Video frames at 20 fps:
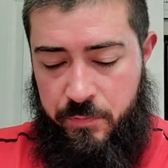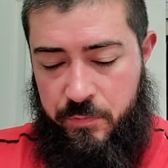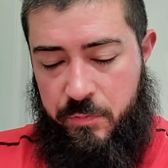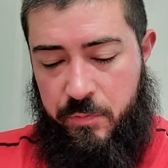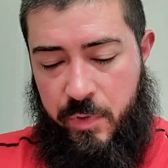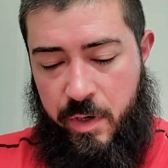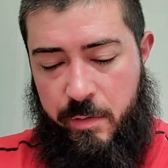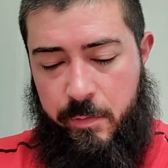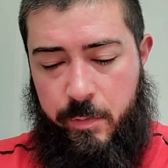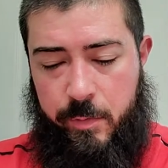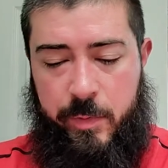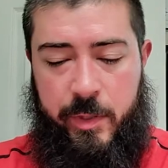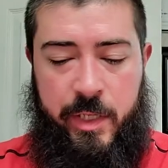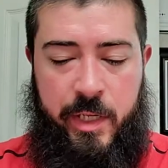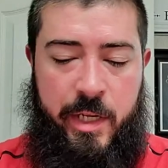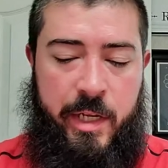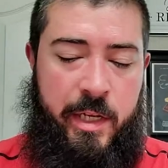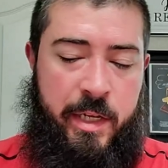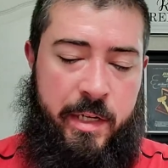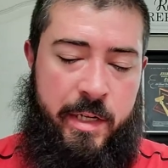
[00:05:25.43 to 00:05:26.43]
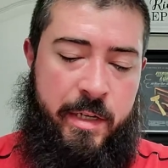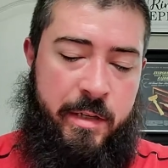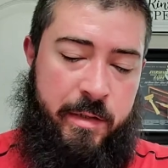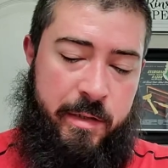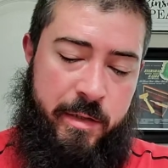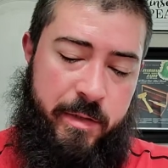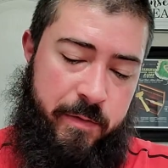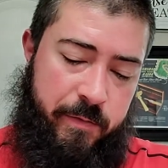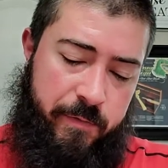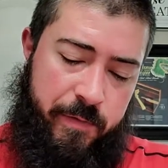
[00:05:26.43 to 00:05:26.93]
probably a uh,
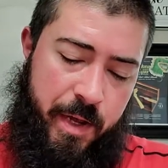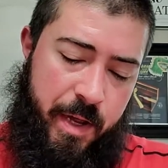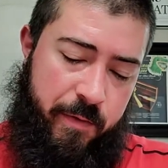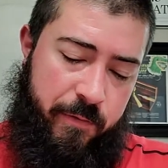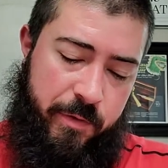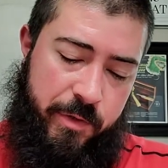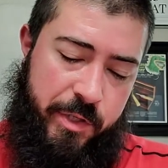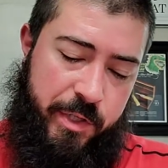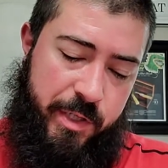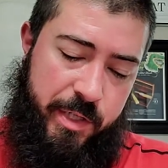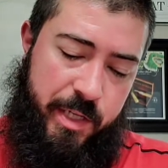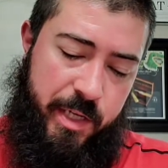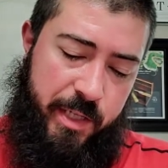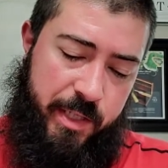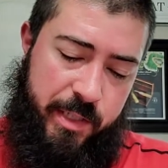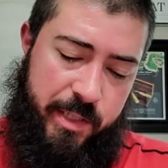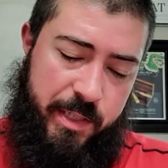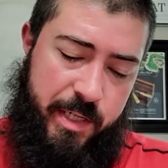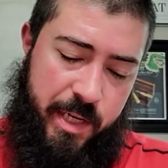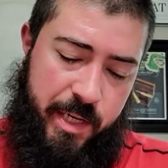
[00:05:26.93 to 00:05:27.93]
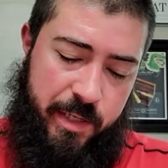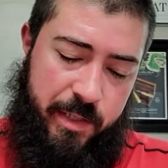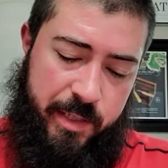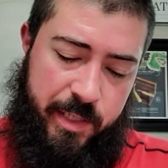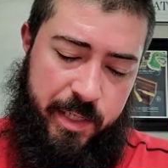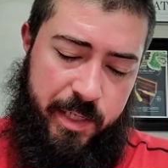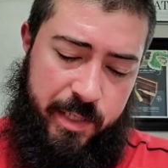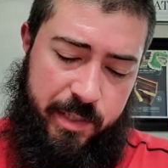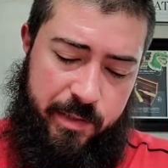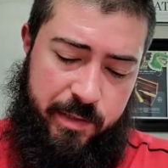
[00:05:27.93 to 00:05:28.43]
5 or 6 out of
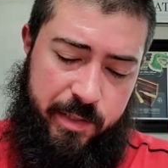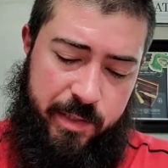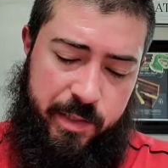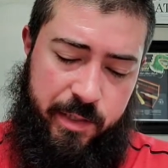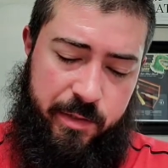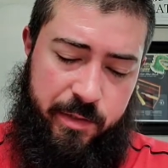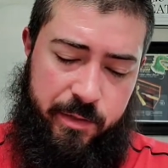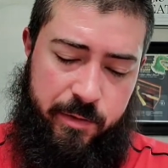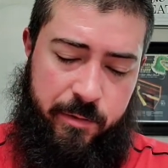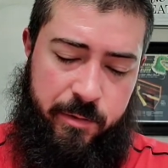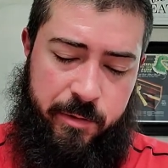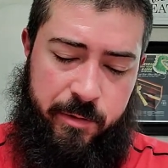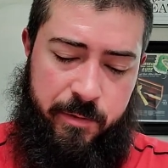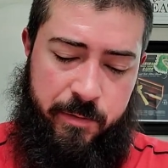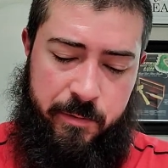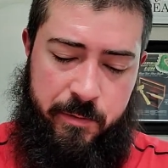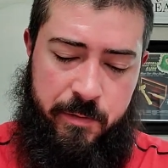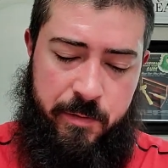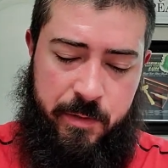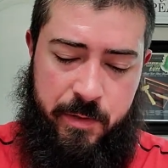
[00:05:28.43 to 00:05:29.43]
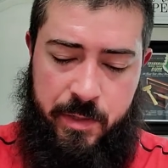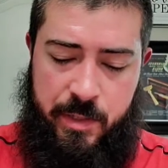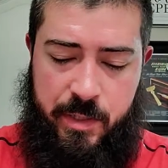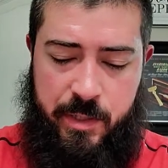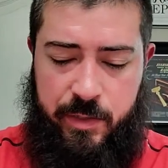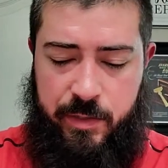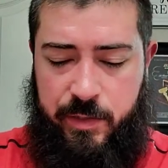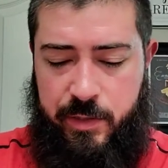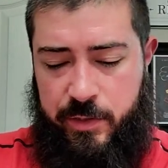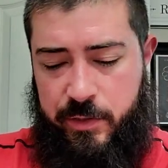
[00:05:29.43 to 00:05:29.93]
ten, six or
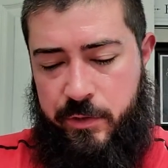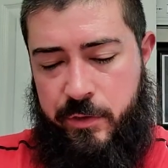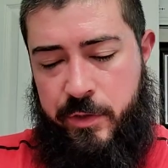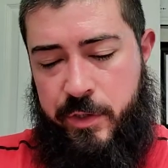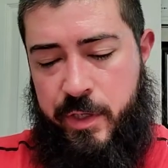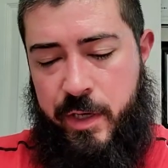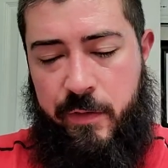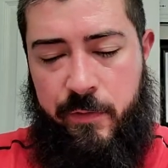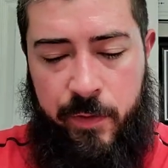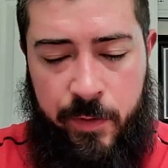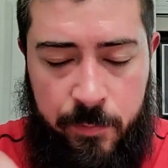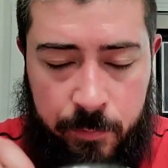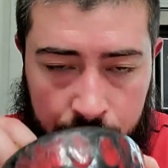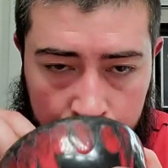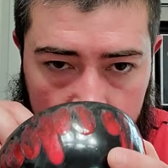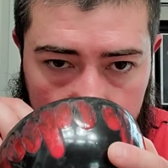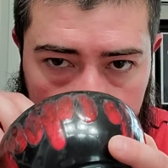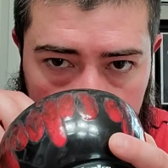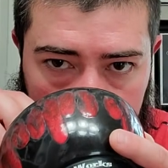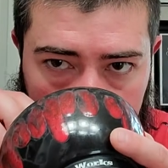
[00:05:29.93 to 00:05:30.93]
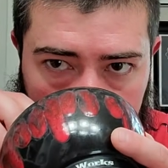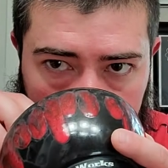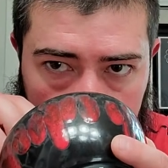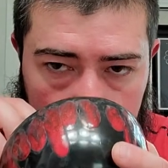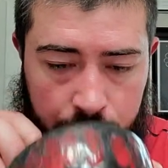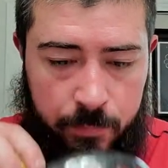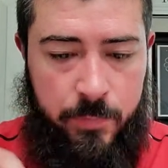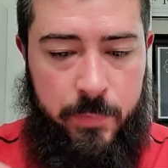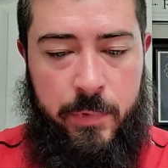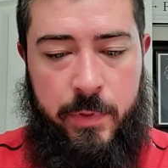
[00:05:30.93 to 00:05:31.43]
six or seven.
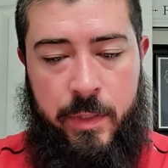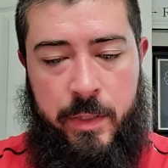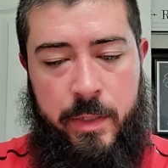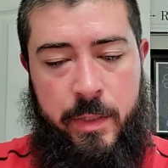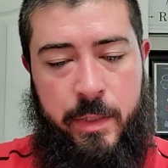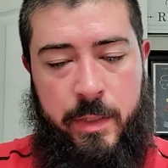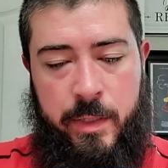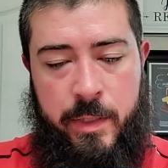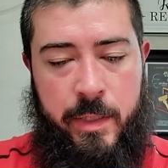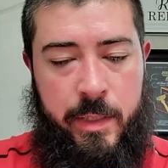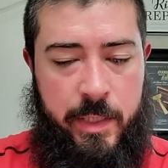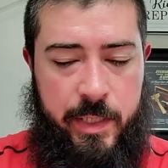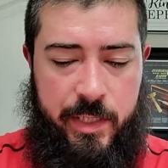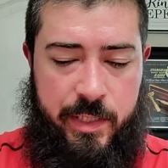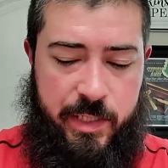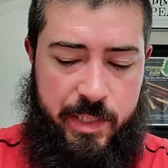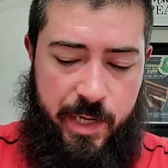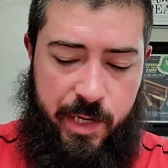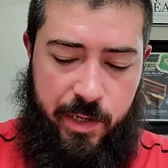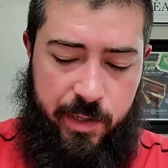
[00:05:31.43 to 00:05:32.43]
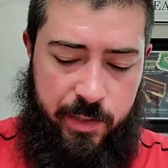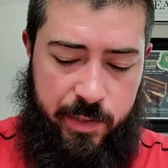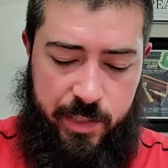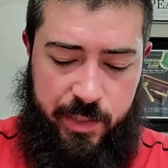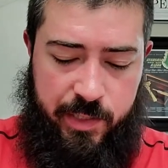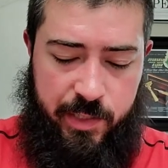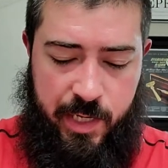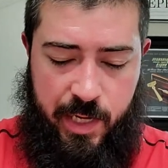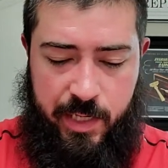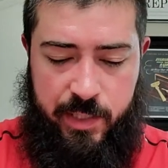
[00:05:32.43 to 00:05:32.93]
It's there. It's
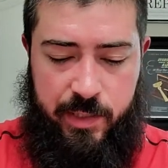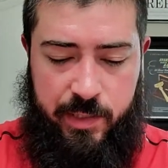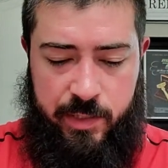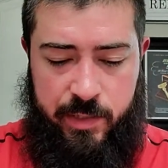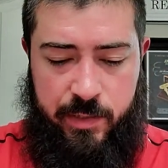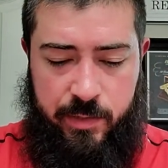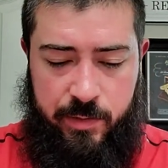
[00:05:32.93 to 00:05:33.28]
nice.